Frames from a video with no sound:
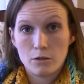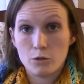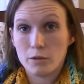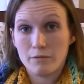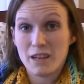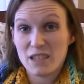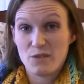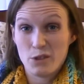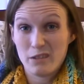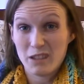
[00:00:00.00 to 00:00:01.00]
you can fast
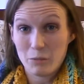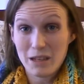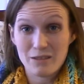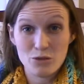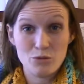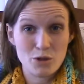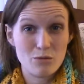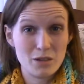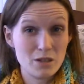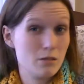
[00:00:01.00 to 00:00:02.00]
forward a little bit if you don't
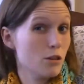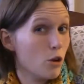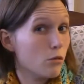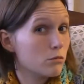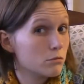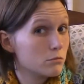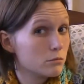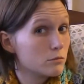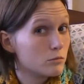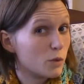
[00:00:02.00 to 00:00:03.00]
want to know
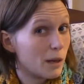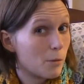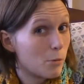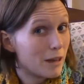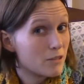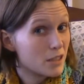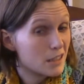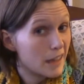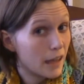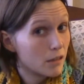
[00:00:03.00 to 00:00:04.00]
what I'm about to
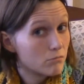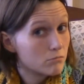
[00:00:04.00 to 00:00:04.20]
say.